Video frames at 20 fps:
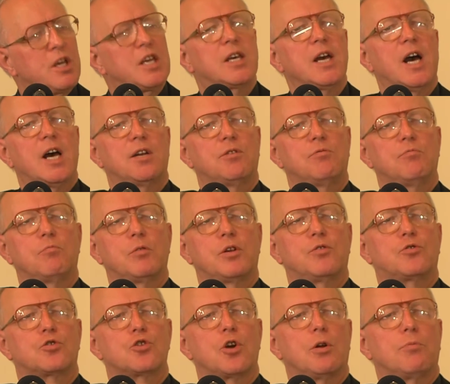began
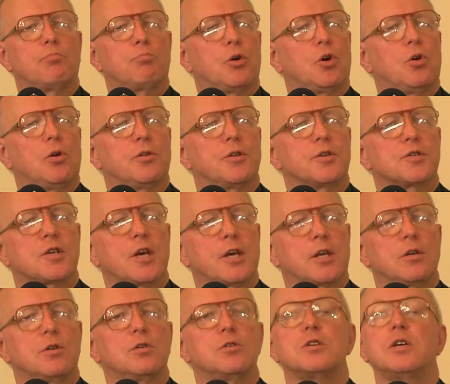with John Paul
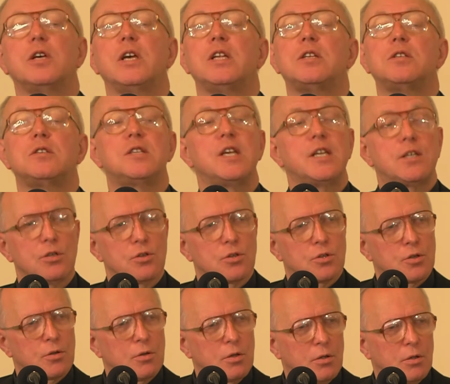II. It
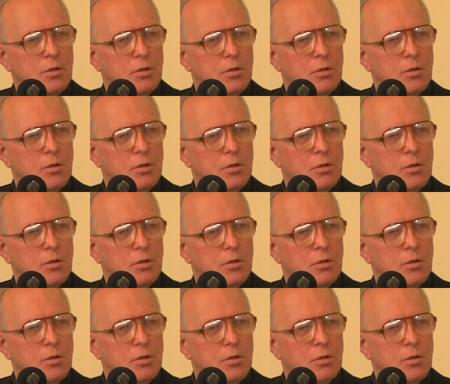didn't.